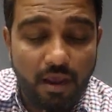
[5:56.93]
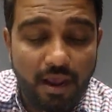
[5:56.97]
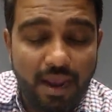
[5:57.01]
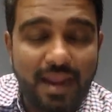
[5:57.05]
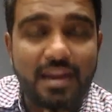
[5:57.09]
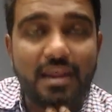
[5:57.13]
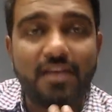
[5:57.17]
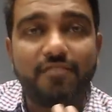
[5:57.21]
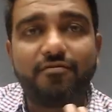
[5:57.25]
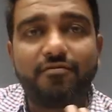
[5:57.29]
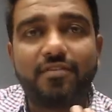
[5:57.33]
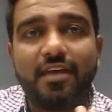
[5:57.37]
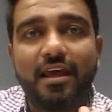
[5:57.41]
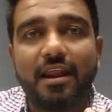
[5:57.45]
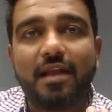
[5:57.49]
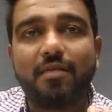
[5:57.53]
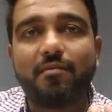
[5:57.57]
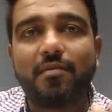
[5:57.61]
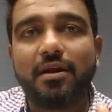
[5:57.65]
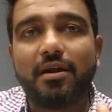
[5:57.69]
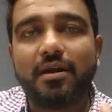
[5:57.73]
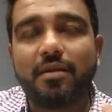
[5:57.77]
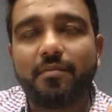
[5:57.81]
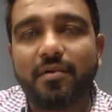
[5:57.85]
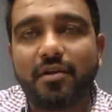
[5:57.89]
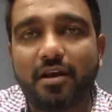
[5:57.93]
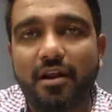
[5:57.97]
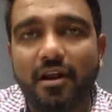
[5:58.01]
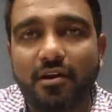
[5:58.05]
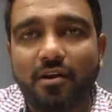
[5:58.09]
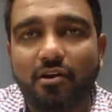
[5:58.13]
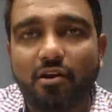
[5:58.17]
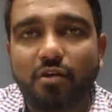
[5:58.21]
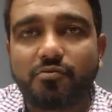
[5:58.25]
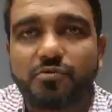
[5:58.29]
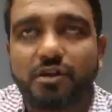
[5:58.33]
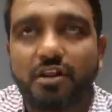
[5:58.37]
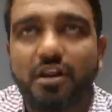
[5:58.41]
and if there are multiple
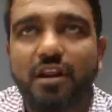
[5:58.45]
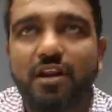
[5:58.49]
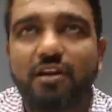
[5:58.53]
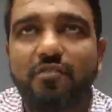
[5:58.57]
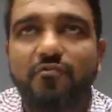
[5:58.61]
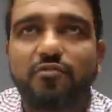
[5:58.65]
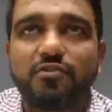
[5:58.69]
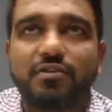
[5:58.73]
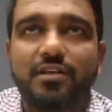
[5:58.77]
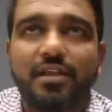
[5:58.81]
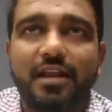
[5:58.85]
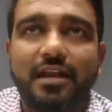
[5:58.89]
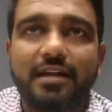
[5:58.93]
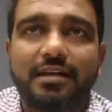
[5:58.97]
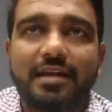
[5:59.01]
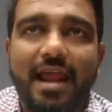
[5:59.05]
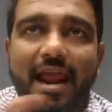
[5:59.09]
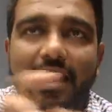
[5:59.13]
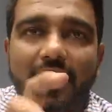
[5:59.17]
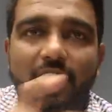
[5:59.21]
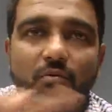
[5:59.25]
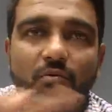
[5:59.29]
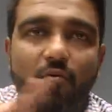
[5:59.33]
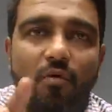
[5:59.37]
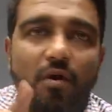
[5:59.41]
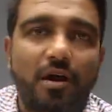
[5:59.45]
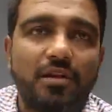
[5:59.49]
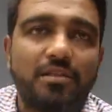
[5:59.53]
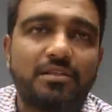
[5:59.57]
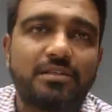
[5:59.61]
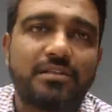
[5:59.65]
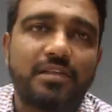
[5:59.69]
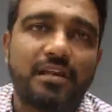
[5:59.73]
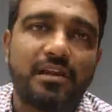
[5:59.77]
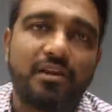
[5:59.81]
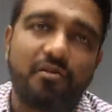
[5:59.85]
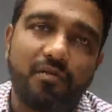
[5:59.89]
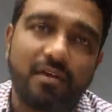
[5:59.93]
correct options and if you select any one
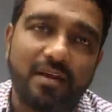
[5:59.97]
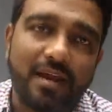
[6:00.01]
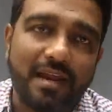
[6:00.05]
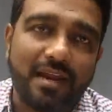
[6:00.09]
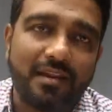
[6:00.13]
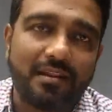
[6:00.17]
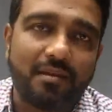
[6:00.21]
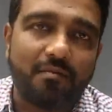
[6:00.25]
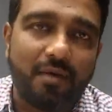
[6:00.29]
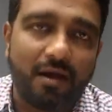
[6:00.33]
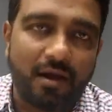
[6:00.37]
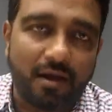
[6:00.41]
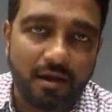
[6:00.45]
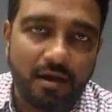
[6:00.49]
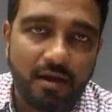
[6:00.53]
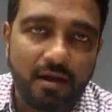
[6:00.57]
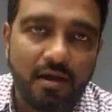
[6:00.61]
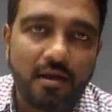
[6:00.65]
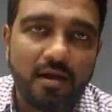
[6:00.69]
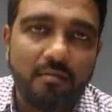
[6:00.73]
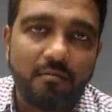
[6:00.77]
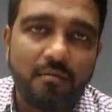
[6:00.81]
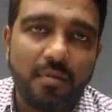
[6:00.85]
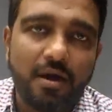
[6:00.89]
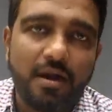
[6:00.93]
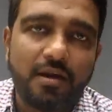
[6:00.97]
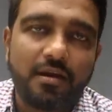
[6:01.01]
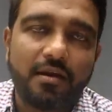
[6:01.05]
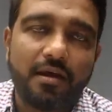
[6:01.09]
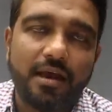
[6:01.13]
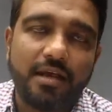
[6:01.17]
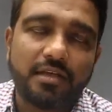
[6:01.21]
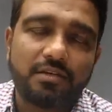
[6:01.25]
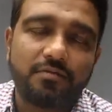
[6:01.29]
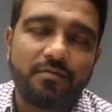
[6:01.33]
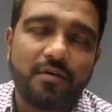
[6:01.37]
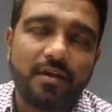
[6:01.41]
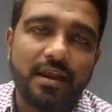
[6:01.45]
still you will get the mark but
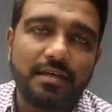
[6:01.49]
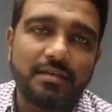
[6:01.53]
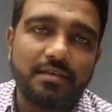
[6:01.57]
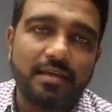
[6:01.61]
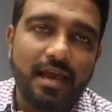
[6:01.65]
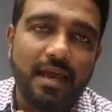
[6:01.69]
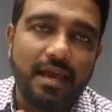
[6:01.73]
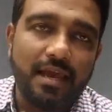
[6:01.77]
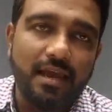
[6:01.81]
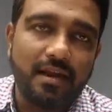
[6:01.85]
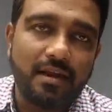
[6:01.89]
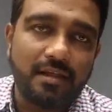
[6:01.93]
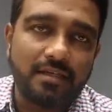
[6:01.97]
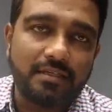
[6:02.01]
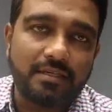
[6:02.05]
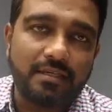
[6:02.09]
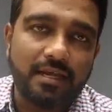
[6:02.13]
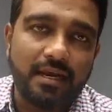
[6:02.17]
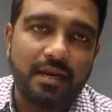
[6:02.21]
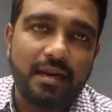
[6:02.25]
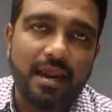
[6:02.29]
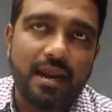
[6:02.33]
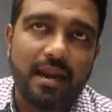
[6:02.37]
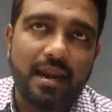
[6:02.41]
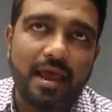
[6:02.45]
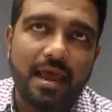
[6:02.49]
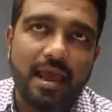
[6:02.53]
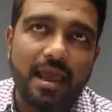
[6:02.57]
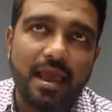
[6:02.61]
as far as i understand and i